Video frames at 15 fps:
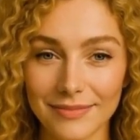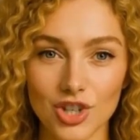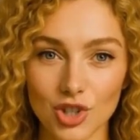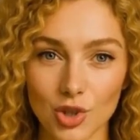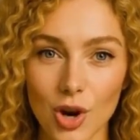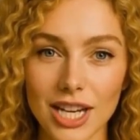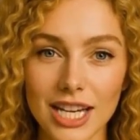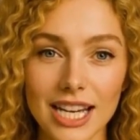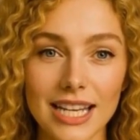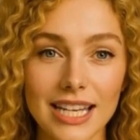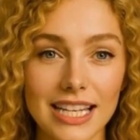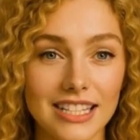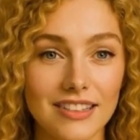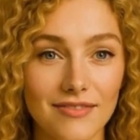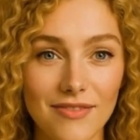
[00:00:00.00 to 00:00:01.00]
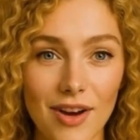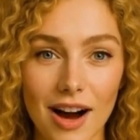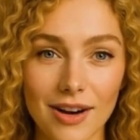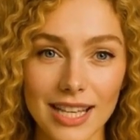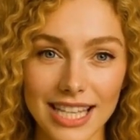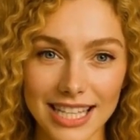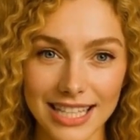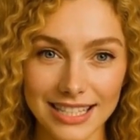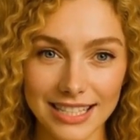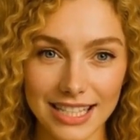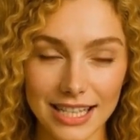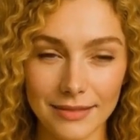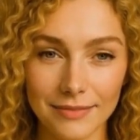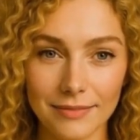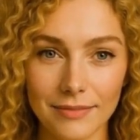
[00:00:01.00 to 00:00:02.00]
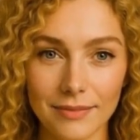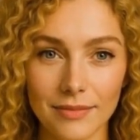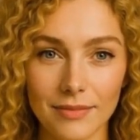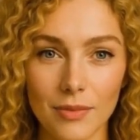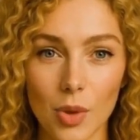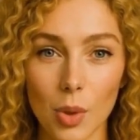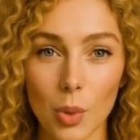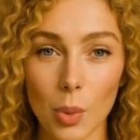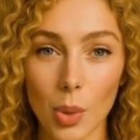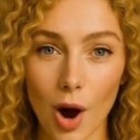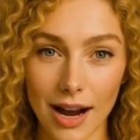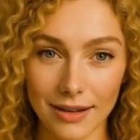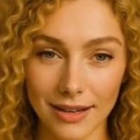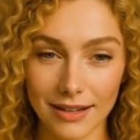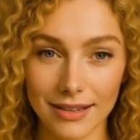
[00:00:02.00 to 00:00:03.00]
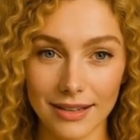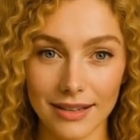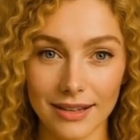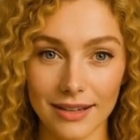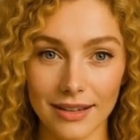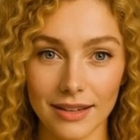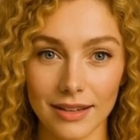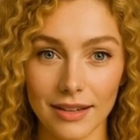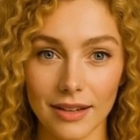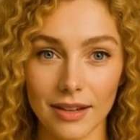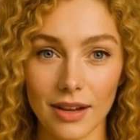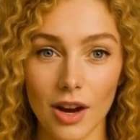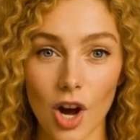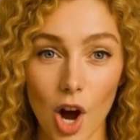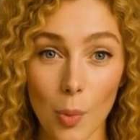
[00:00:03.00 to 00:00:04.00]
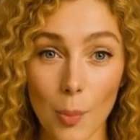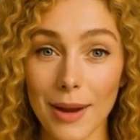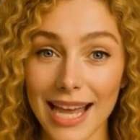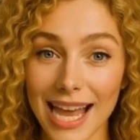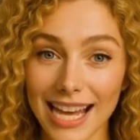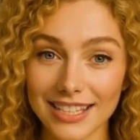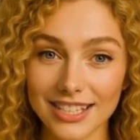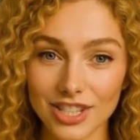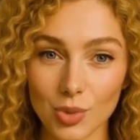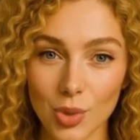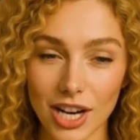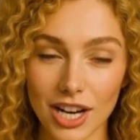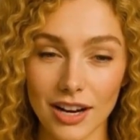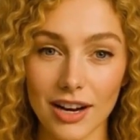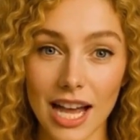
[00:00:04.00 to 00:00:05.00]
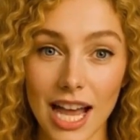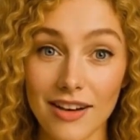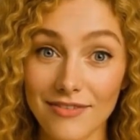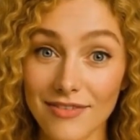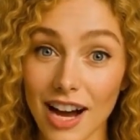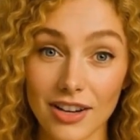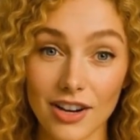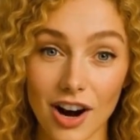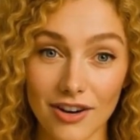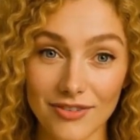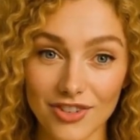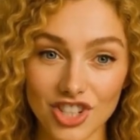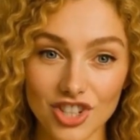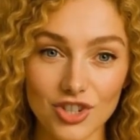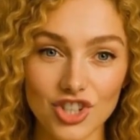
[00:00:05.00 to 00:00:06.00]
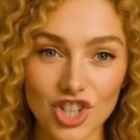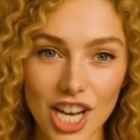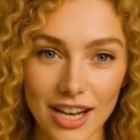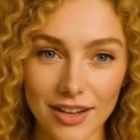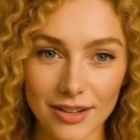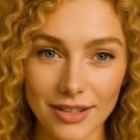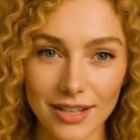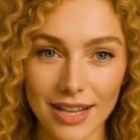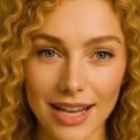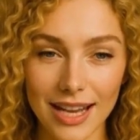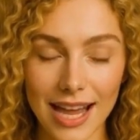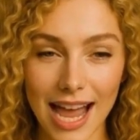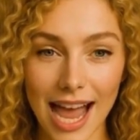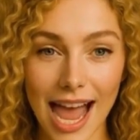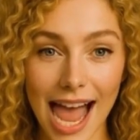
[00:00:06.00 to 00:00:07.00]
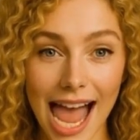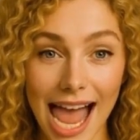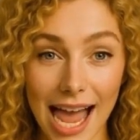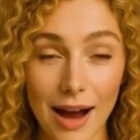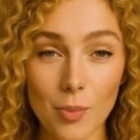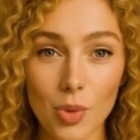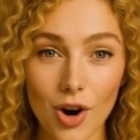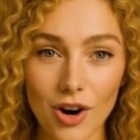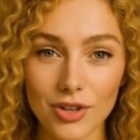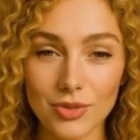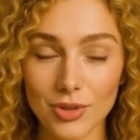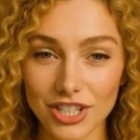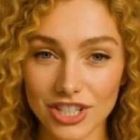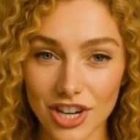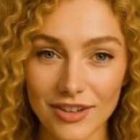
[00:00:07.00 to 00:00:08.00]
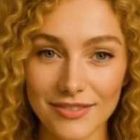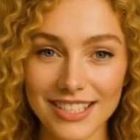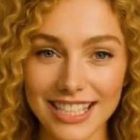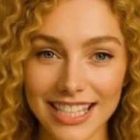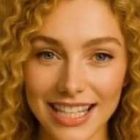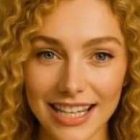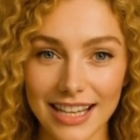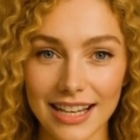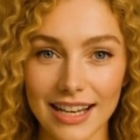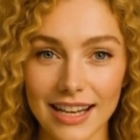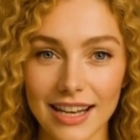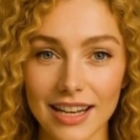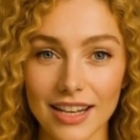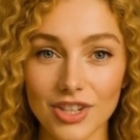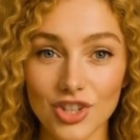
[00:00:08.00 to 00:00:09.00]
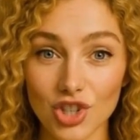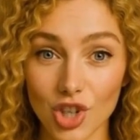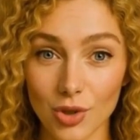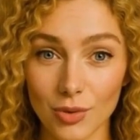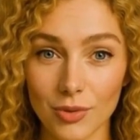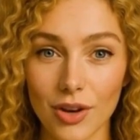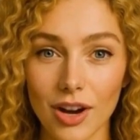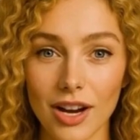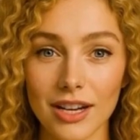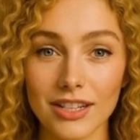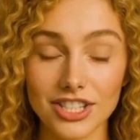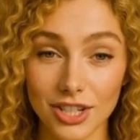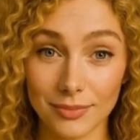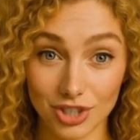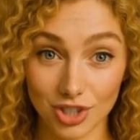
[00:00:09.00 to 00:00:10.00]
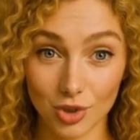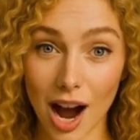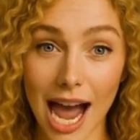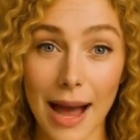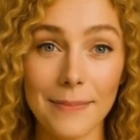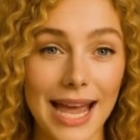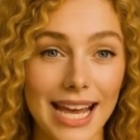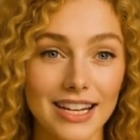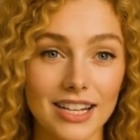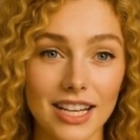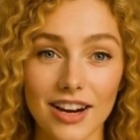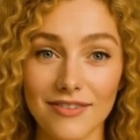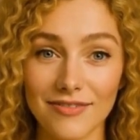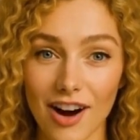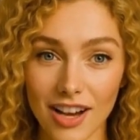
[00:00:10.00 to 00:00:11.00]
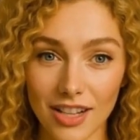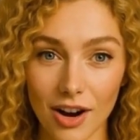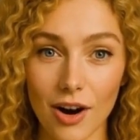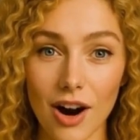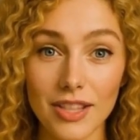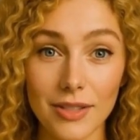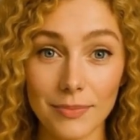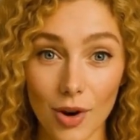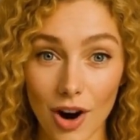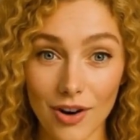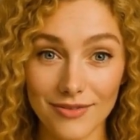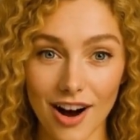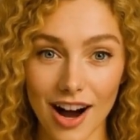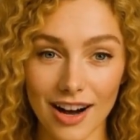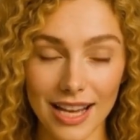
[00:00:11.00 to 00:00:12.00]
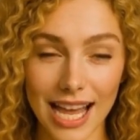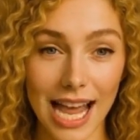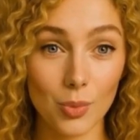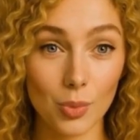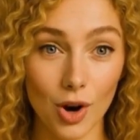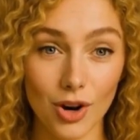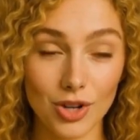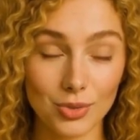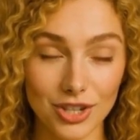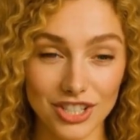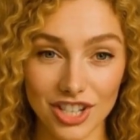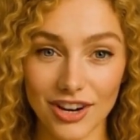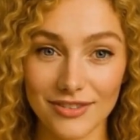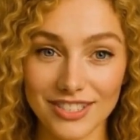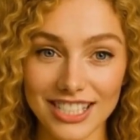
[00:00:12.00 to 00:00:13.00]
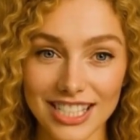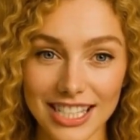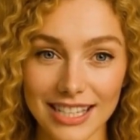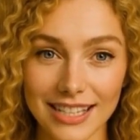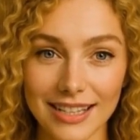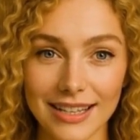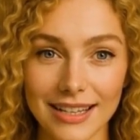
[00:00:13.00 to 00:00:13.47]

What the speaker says: Joining is very easy. 1. Open X Twitter and find our official channel, @WorldReserveC. 2. Subscribe and click follow on the profile @WorldReserveC.